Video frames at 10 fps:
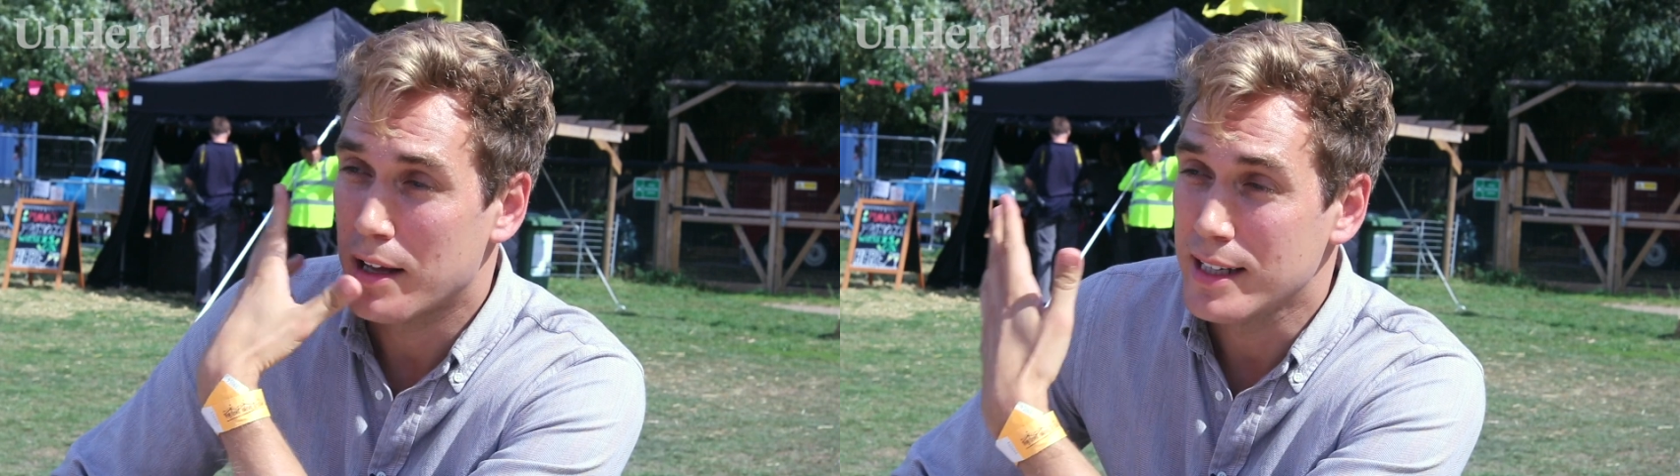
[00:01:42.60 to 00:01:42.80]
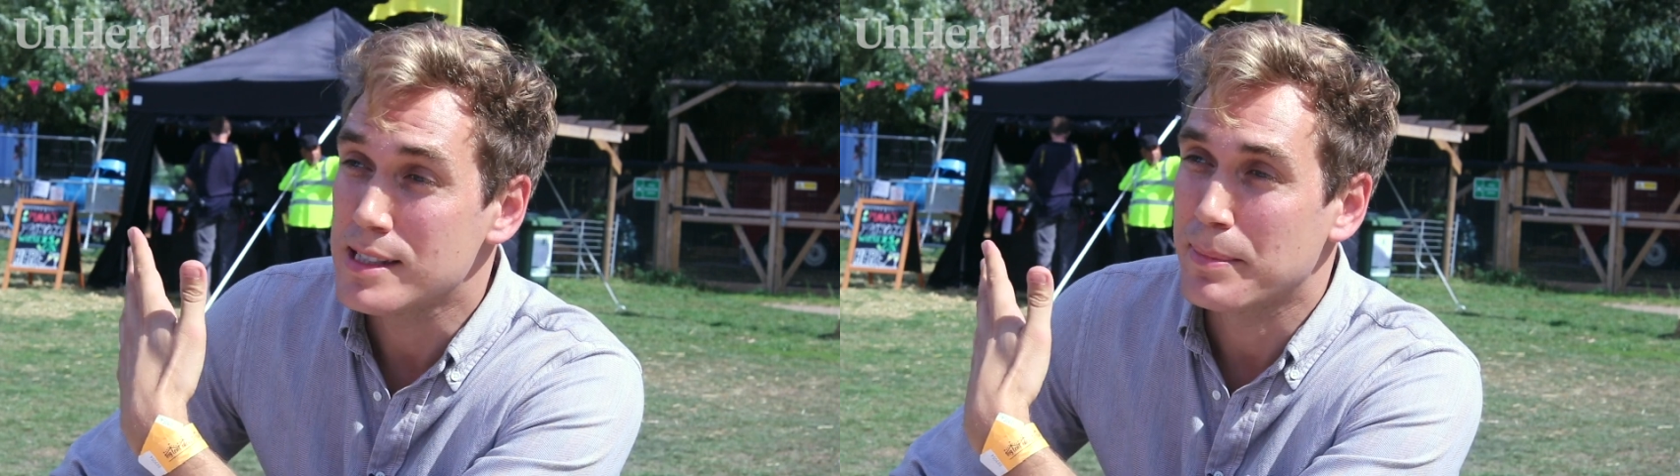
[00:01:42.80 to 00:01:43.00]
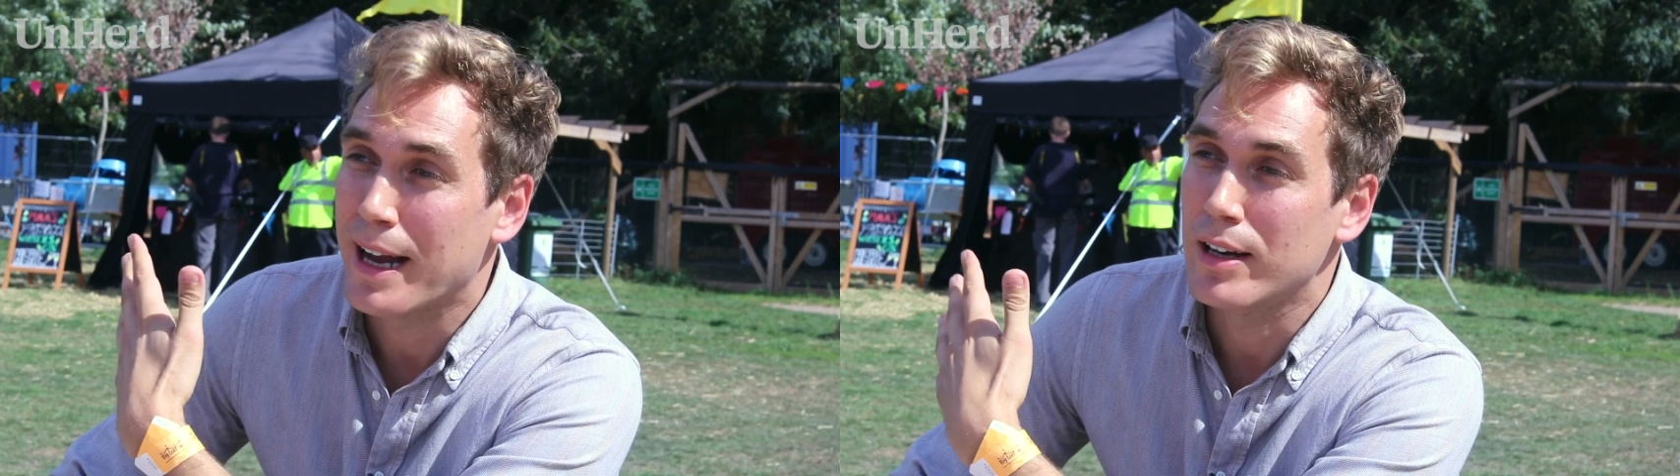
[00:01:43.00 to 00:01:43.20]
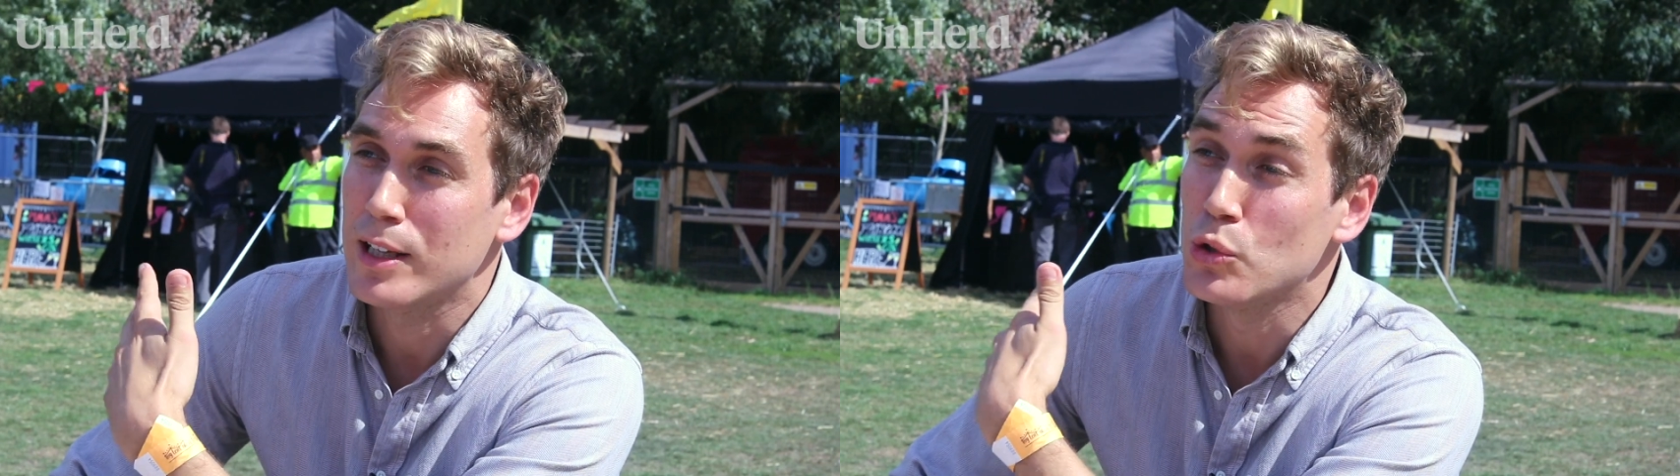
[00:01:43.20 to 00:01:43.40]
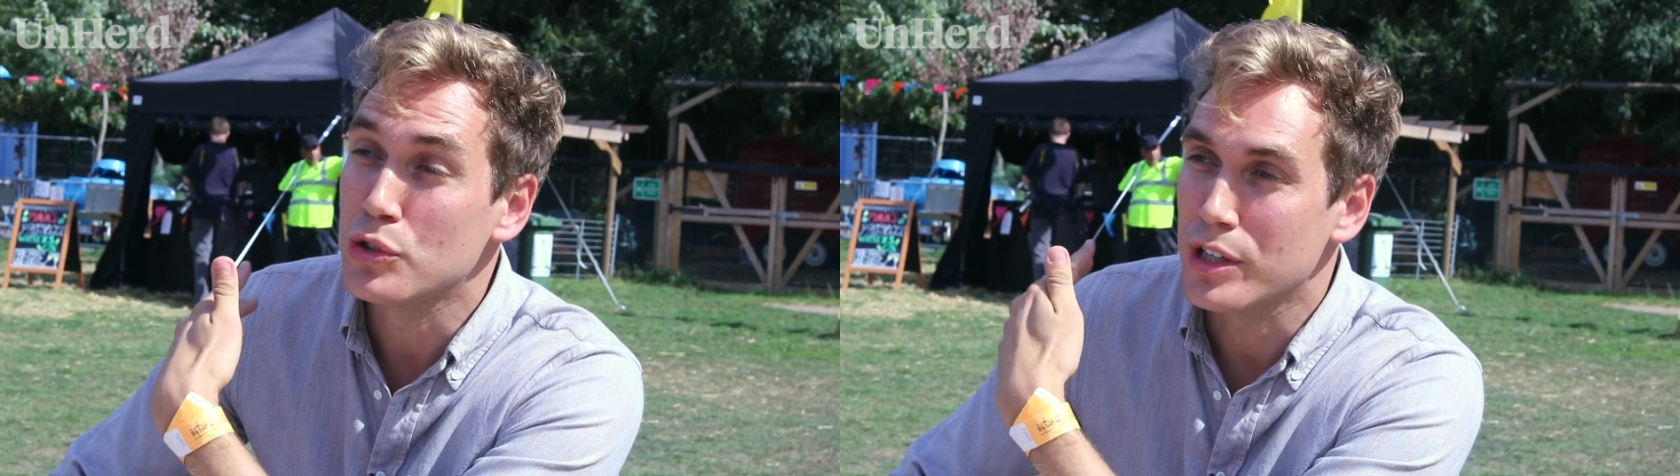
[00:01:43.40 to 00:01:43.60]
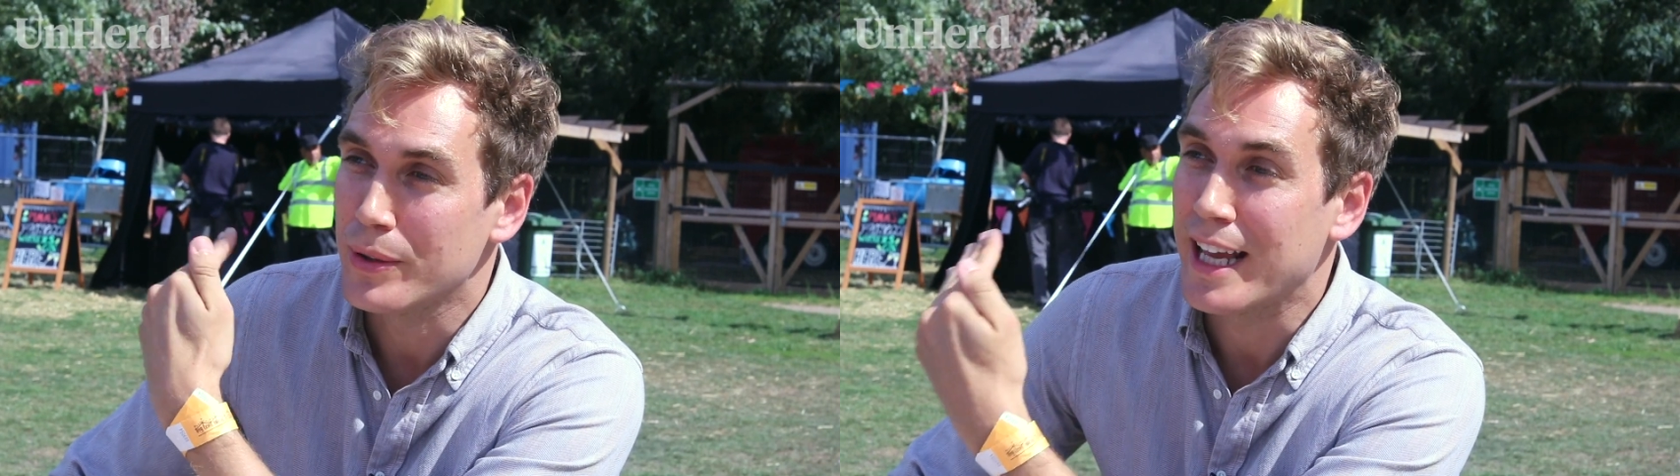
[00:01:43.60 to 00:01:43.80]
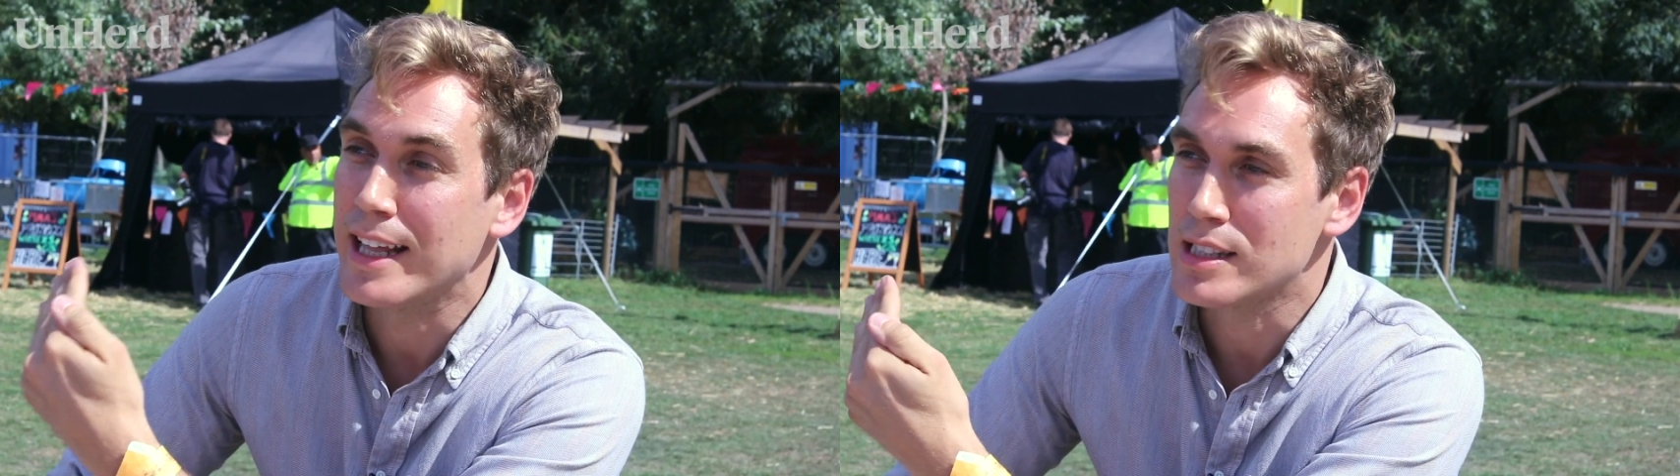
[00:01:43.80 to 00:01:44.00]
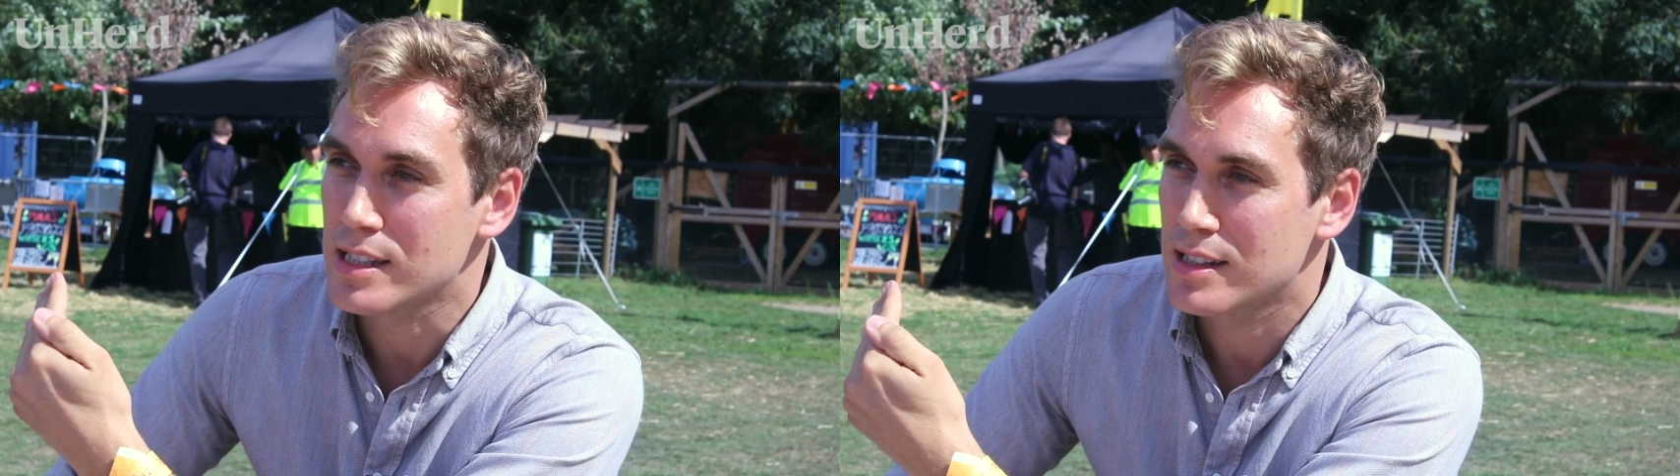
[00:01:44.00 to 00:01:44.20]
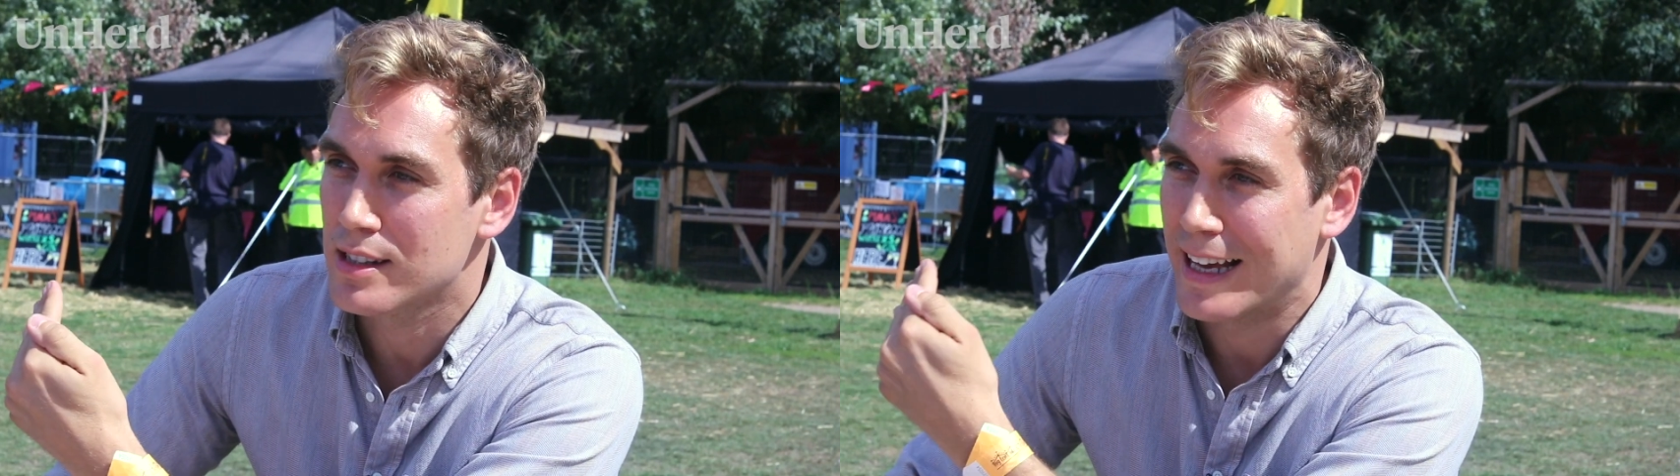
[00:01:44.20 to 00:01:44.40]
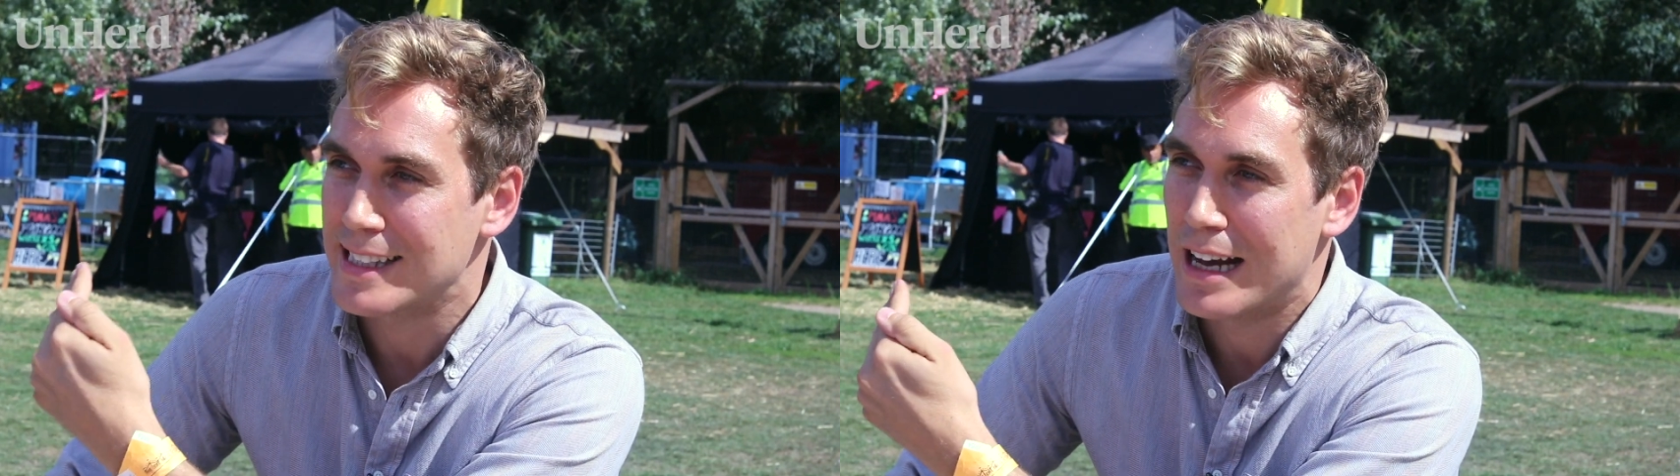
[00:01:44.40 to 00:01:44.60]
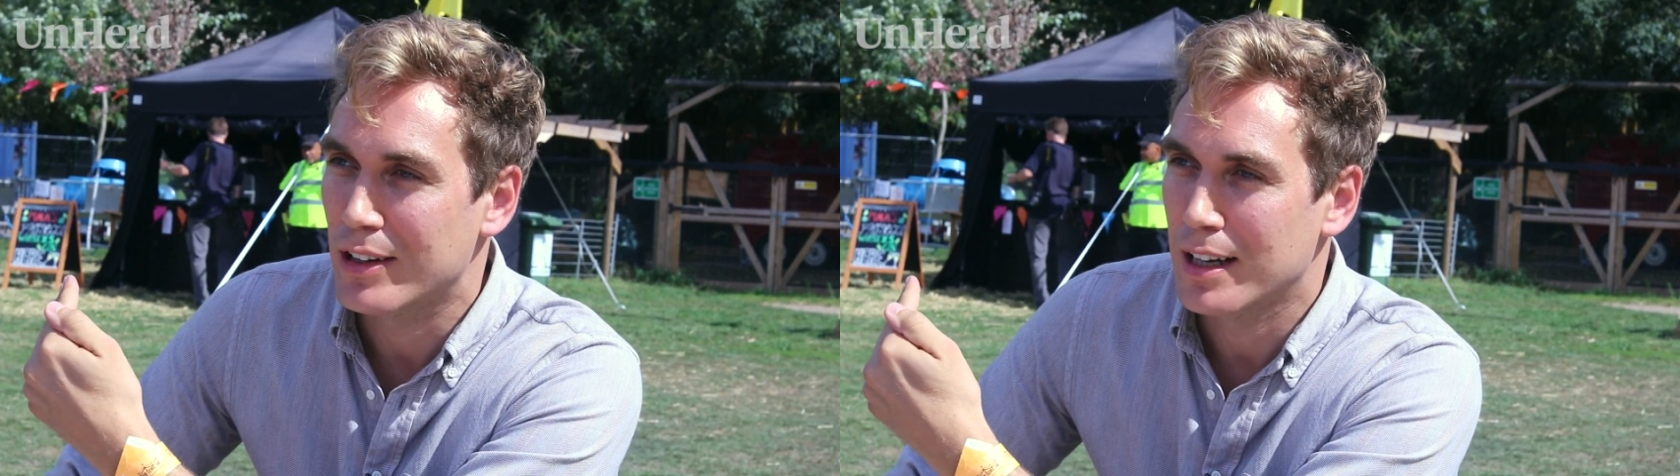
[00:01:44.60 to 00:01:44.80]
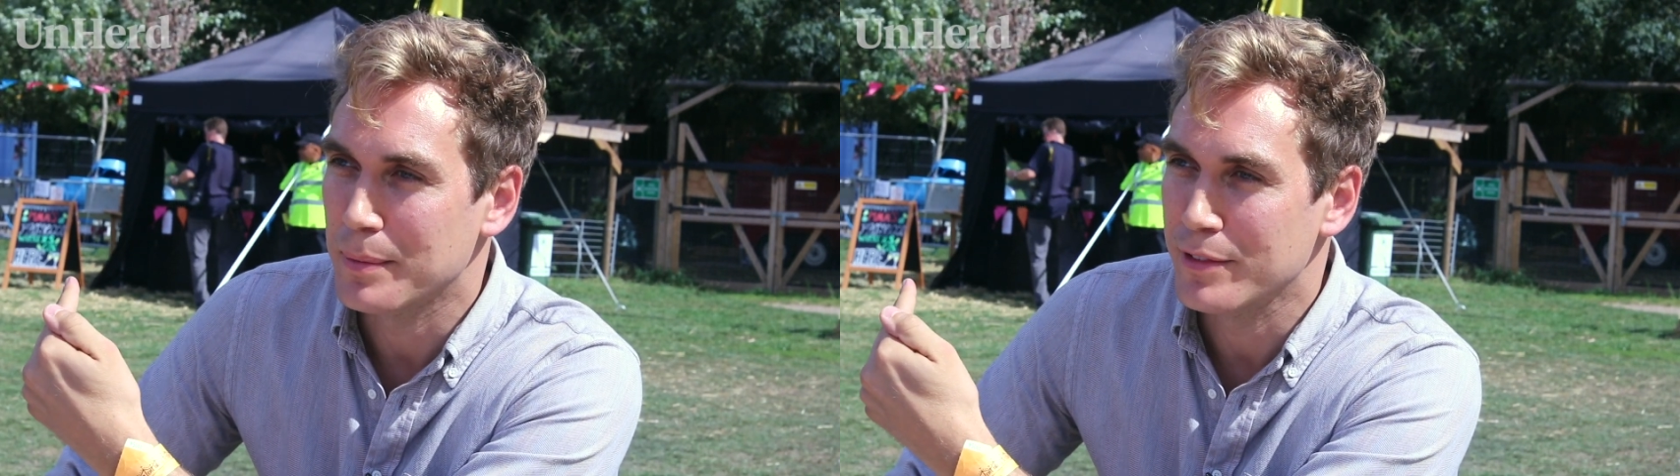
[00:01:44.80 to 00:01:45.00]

is apparently also against that outcome,